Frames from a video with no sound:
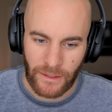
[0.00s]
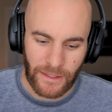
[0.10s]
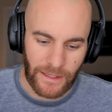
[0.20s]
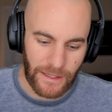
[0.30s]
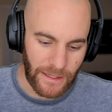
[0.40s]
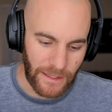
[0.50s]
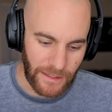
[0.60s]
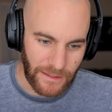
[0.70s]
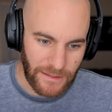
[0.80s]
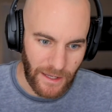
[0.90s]

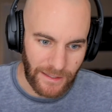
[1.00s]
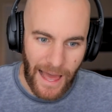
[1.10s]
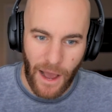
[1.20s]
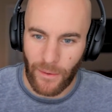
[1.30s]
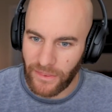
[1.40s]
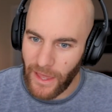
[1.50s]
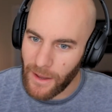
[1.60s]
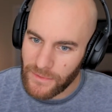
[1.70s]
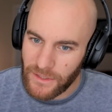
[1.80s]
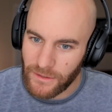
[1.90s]
and allowing
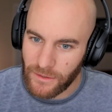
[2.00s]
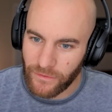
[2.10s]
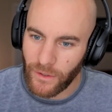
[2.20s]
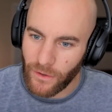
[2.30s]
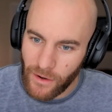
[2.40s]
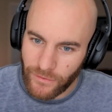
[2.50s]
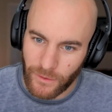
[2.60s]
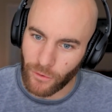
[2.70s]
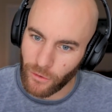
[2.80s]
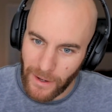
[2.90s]
them to feel
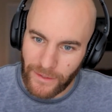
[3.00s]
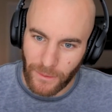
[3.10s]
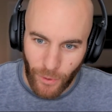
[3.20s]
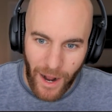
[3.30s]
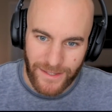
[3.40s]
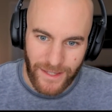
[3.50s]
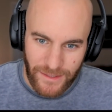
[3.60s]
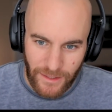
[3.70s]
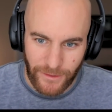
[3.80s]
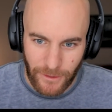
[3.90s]
comfortable about the process
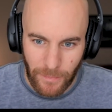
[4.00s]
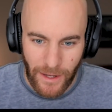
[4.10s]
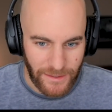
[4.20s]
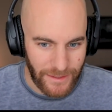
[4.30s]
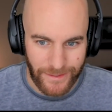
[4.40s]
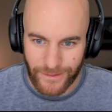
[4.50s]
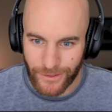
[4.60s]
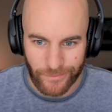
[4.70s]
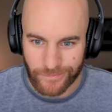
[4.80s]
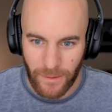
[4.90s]
that they're about to get
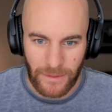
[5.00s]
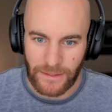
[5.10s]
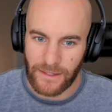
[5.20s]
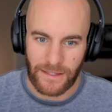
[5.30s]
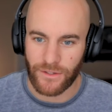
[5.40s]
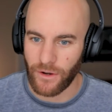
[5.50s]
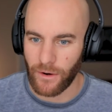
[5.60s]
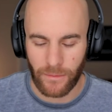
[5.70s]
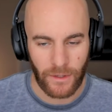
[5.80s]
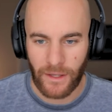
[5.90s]
into. I mean, these
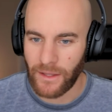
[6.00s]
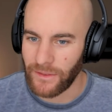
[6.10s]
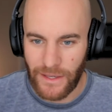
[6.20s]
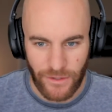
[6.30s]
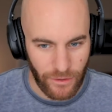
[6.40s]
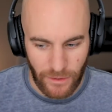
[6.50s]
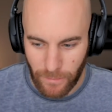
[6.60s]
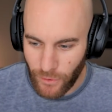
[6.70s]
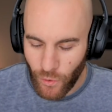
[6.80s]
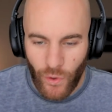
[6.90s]
are the
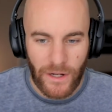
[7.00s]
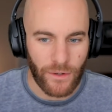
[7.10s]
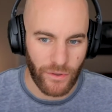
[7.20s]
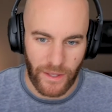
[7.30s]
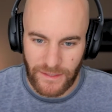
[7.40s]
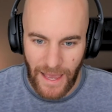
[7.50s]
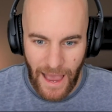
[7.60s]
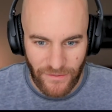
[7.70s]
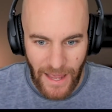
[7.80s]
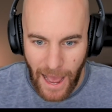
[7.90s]
critical things that
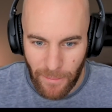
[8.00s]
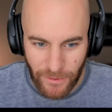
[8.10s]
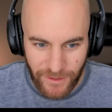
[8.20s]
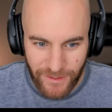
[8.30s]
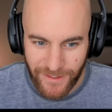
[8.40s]
have to happen